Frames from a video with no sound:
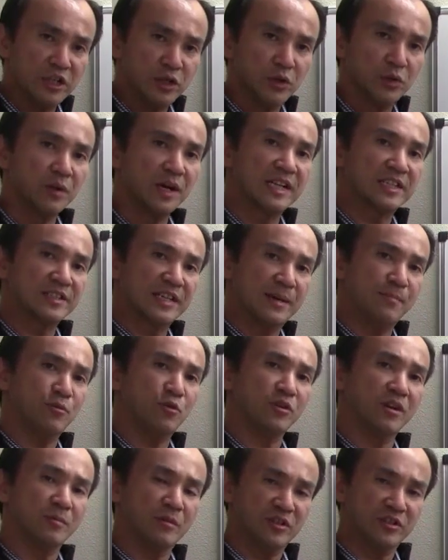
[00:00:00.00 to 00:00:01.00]
example
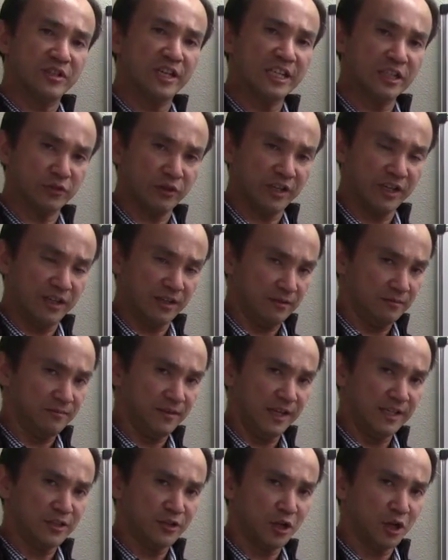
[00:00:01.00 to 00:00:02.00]
number 6 right here.
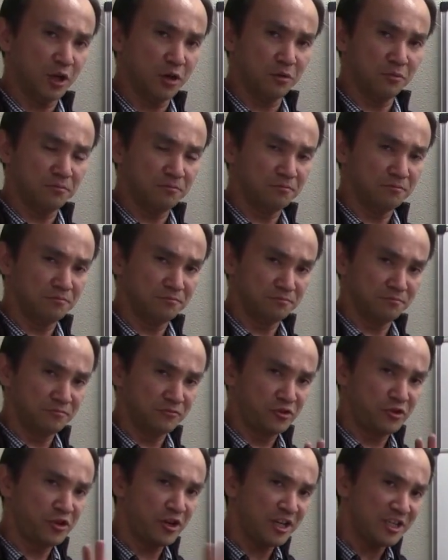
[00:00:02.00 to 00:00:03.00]
And so
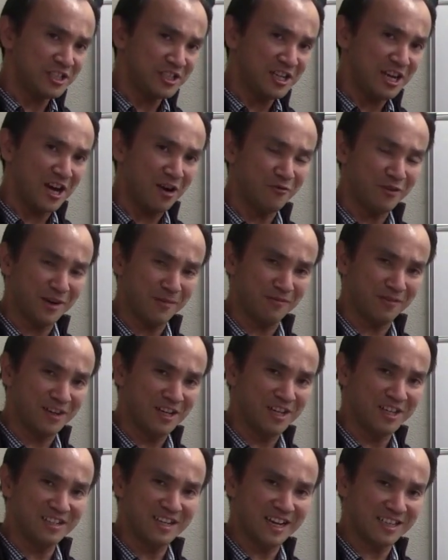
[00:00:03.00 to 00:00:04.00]
just now we have
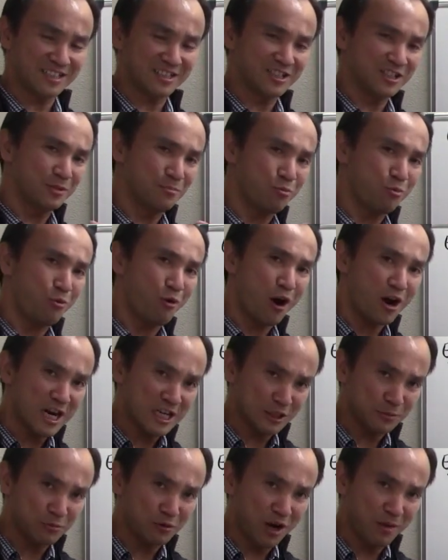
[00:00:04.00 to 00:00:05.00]
learned that the
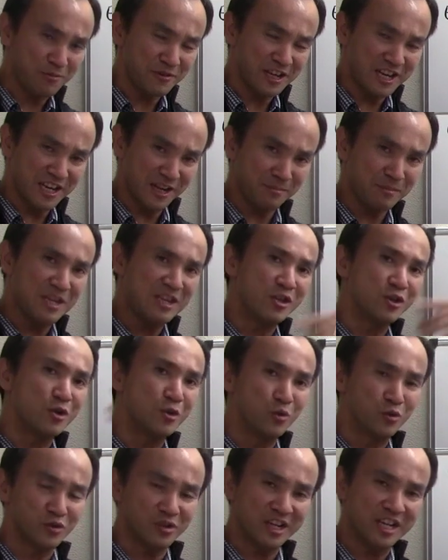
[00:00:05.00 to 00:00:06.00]
product property can be
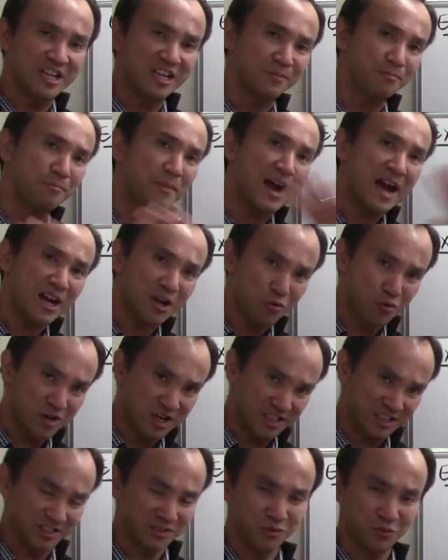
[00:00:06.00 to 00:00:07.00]
used in the backward
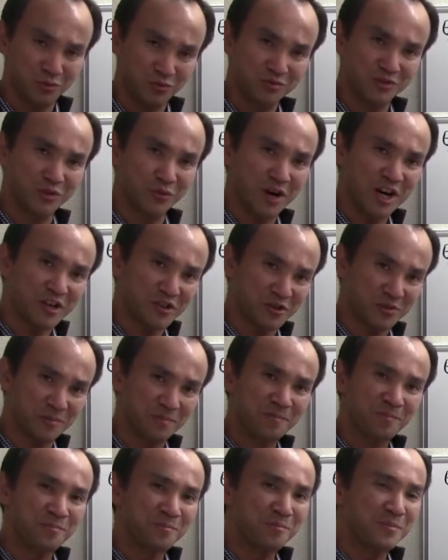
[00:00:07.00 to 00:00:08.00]
direction,
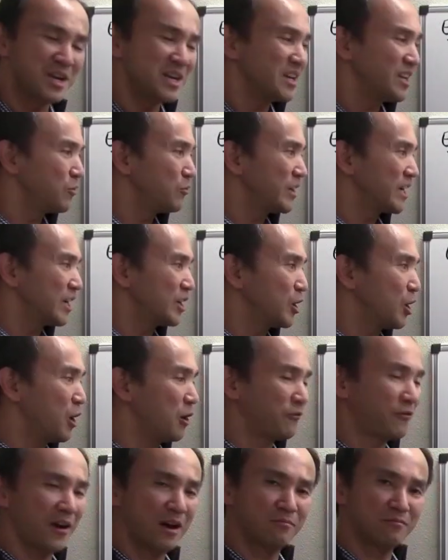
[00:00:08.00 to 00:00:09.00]
meaning we can go
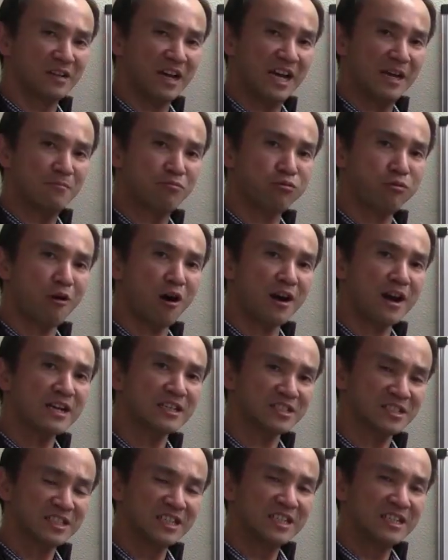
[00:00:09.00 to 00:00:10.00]
from a
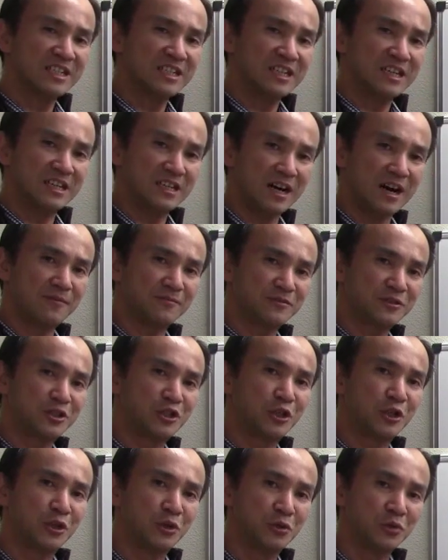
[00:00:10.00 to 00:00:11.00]
product of
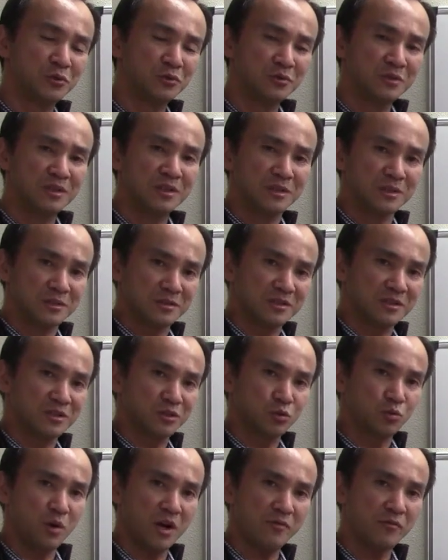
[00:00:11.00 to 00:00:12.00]
two
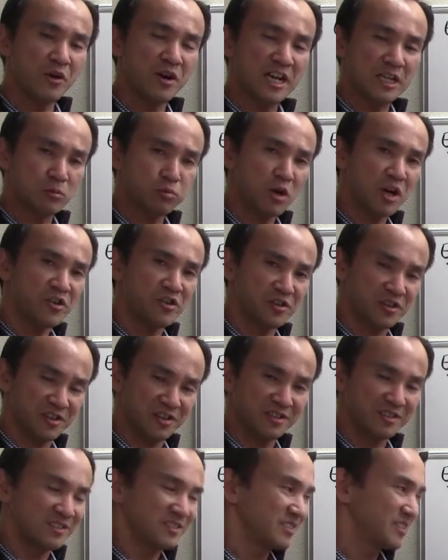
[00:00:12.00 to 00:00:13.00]
square root expressions,
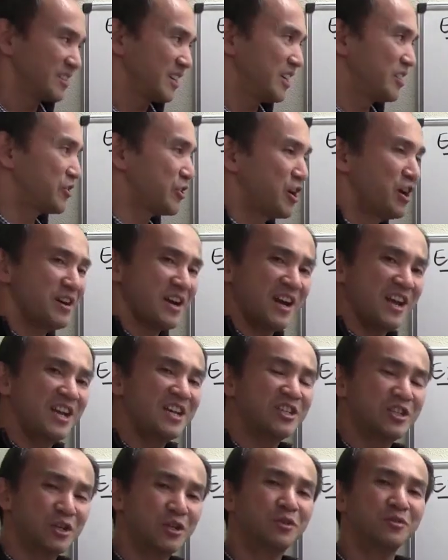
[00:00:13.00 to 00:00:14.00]
can turn that
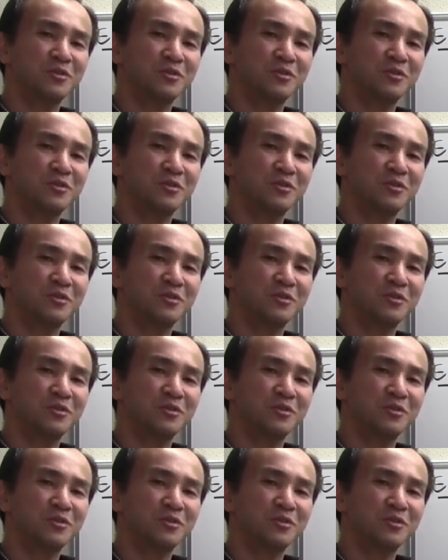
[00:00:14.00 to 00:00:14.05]
into